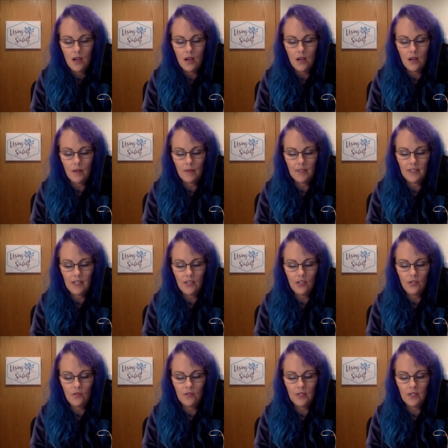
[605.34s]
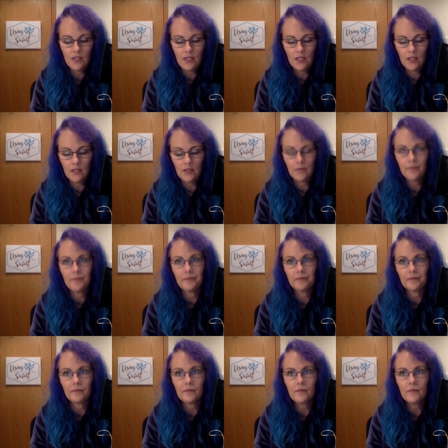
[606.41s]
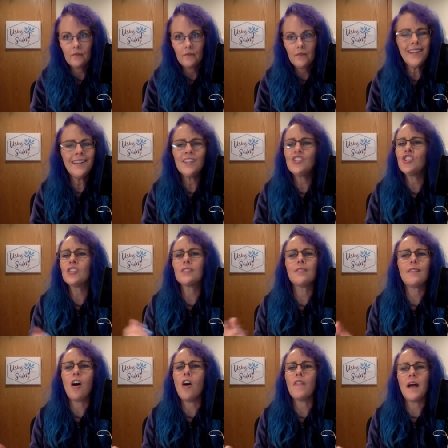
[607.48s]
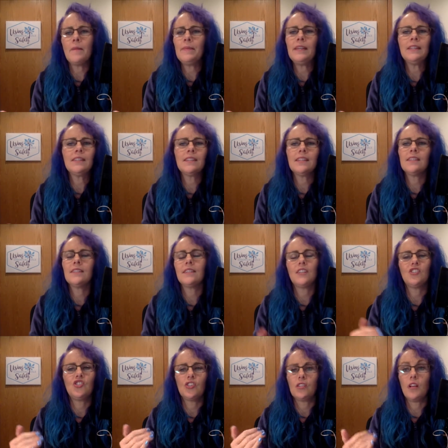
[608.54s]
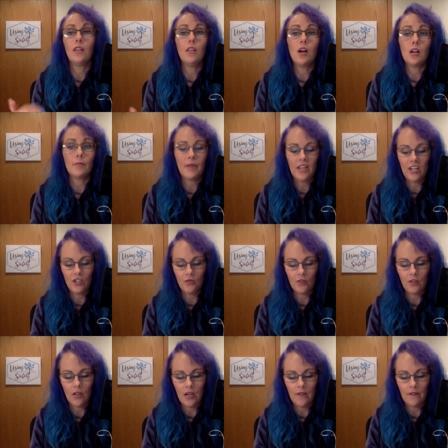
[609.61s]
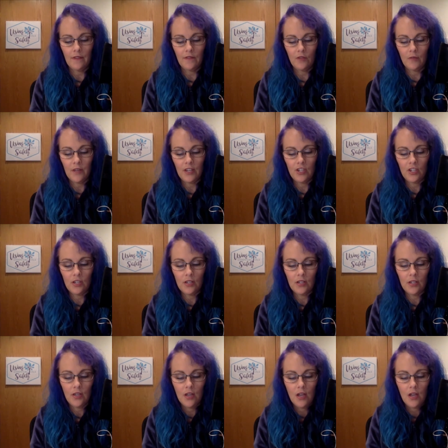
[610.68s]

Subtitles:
Let's see, and it just, all that means is it's just a long page with a lot of information.